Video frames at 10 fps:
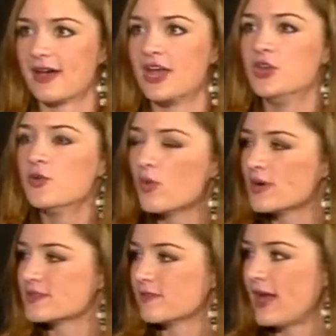I knew it
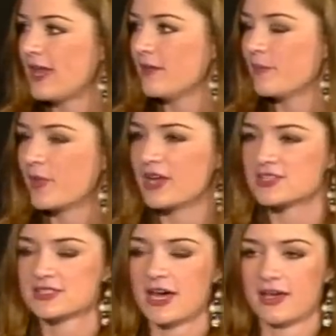wasn't right, but I
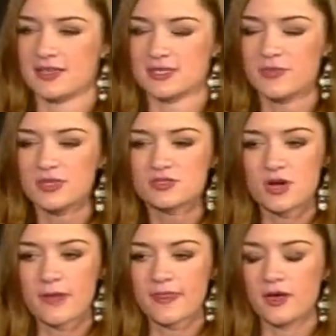just thought something's
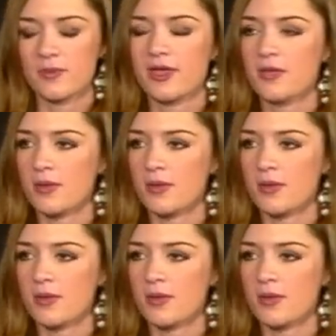wrong there.